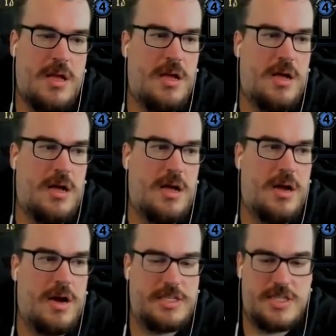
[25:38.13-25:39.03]
Uh, all
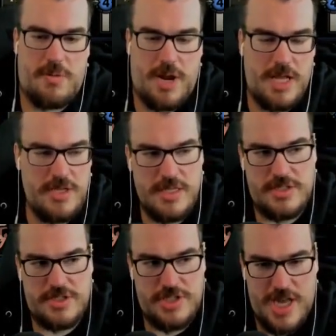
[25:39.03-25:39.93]
right, so I want to do
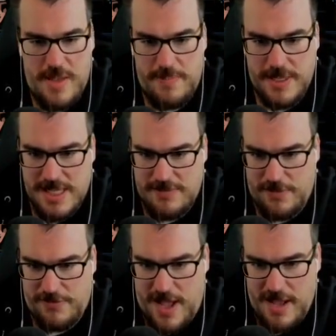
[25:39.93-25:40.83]
this champion level
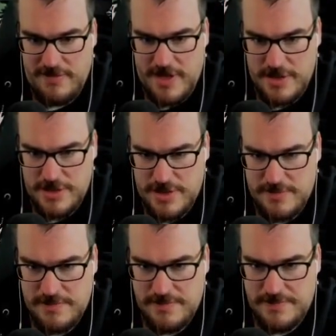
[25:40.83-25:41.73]
5
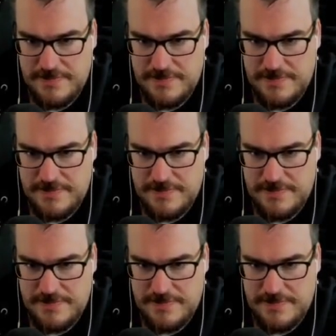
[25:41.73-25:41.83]
dungeon.